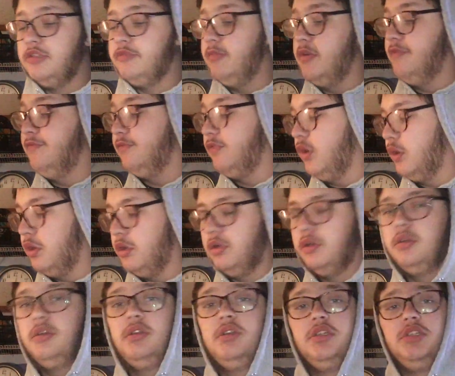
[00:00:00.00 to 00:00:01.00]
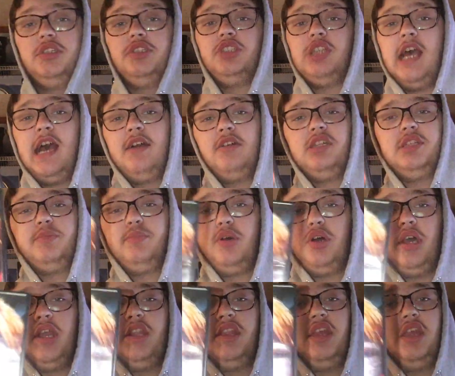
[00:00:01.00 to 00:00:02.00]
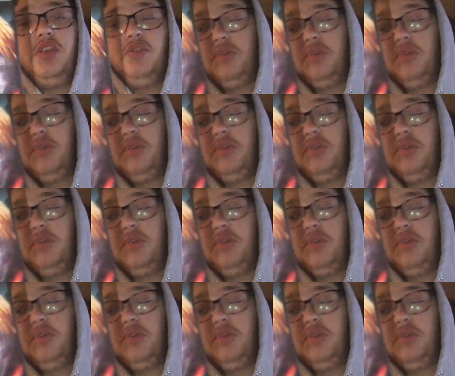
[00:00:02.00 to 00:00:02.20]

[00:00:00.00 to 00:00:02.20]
me, Charles Jaws Play, the